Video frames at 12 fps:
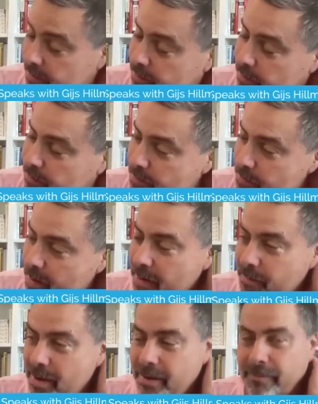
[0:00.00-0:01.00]
You
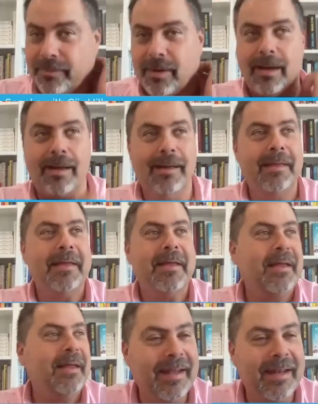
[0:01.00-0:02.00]
remind me of
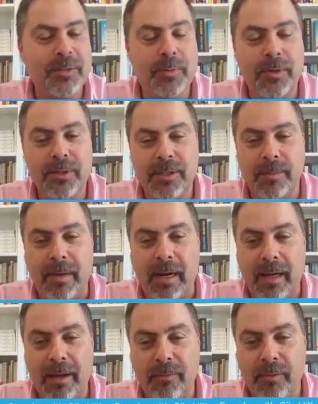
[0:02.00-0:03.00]
an experience in
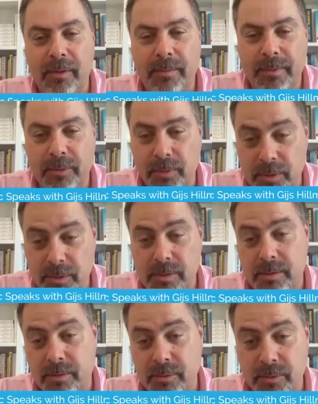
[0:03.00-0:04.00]
my life where between
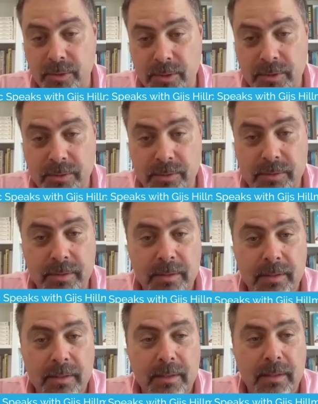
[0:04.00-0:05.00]
2 years
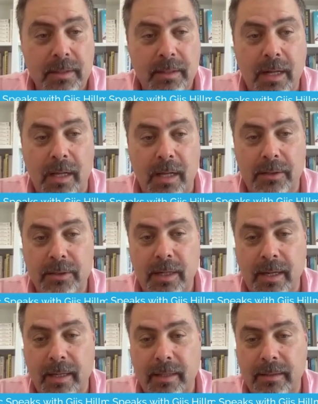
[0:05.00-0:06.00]
college,
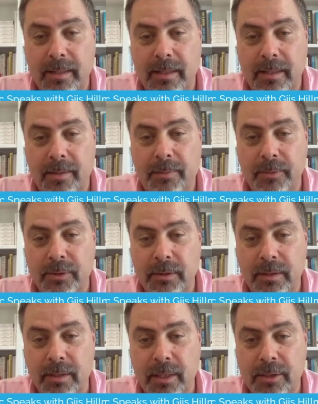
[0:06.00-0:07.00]
I had the
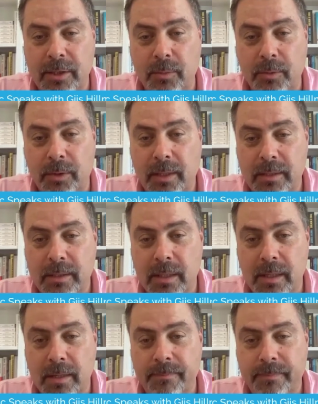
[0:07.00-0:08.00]
opportunity to actually work as
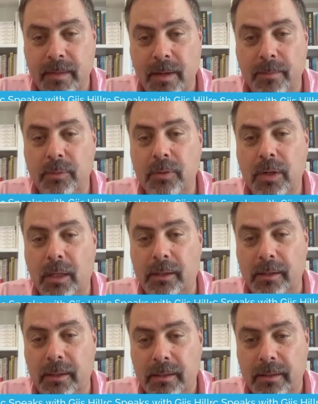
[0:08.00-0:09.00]
a blue
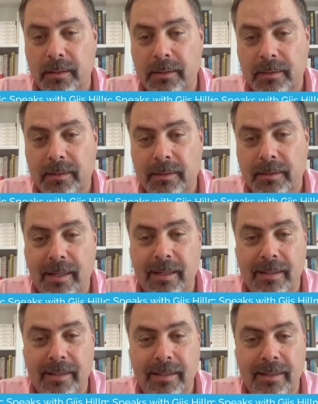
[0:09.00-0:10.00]
collar.
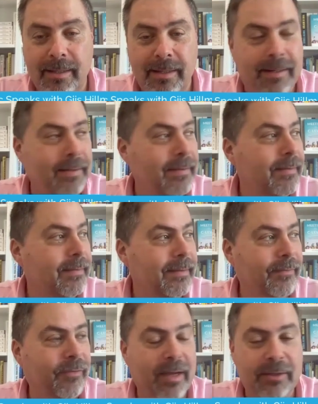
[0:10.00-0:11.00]
in
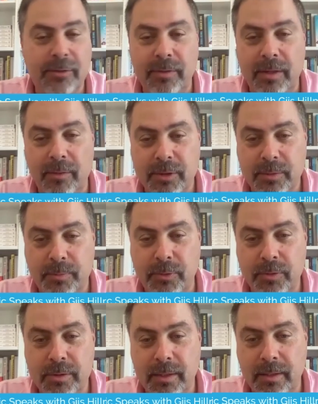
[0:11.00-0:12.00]
the factory that was
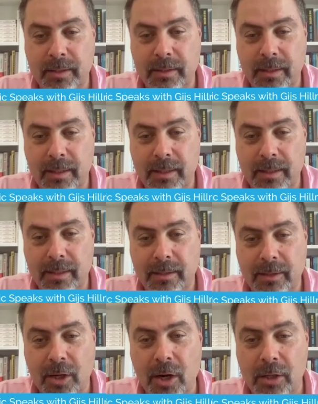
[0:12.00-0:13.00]
producing
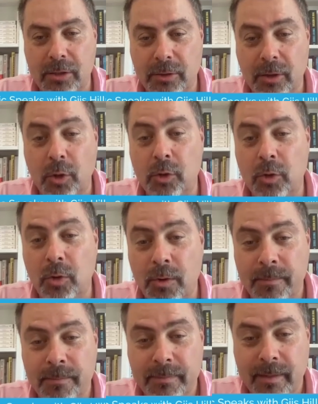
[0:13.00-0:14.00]
the cars, Renault
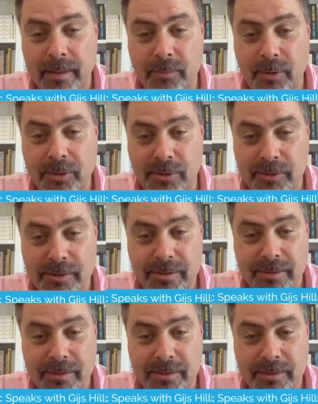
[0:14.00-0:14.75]
in Brussels.